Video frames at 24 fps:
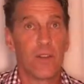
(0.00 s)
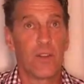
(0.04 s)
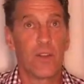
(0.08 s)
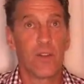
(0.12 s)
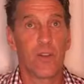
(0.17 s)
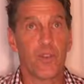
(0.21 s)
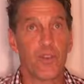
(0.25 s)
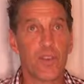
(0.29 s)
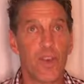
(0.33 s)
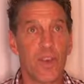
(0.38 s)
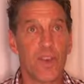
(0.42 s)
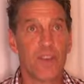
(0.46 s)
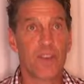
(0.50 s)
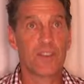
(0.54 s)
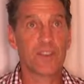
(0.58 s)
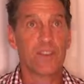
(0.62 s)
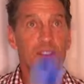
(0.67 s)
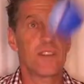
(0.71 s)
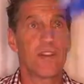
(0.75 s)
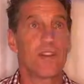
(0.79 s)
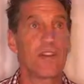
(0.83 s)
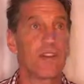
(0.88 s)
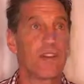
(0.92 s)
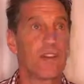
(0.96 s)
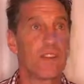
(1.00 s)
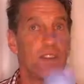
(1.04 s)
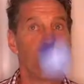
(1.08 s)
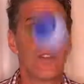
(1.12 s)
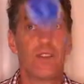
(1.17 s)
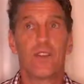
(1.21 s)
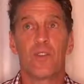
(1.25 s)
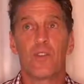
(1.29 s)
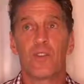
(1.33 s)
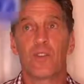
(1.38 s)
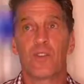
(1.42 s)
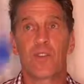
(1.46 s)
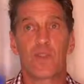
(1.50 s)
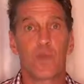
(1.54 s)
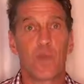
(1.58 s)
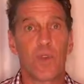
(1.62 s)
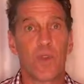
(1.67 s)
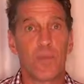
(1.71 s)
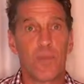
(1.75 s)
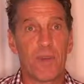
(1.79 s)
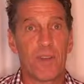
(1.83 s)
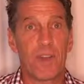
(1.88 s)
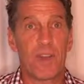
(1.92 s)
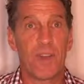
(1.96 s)
you're tossing it and
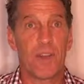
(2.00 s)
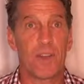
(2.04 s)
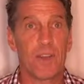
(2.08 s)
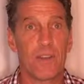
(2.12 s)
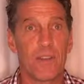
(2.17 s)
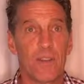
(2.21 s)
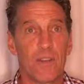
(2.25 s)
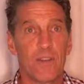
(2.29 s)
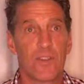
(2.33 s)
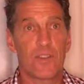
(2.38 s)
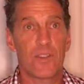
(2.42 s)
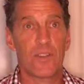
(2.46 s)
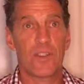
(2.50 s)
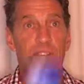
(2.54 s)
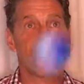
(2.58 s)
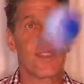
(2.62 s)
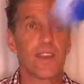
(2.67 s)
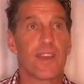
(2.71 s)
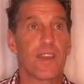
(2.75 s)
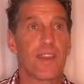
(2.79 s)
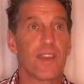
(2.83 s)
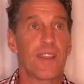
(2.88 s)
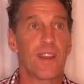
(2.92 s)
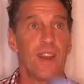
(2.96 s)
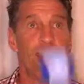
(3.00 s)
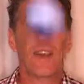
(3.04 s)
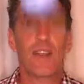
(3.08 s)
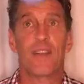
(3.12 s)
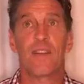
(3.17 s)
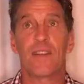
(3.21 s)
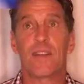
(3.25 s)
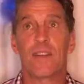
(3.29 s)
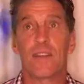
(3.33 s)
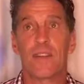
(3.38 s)
sweeping it, just like that.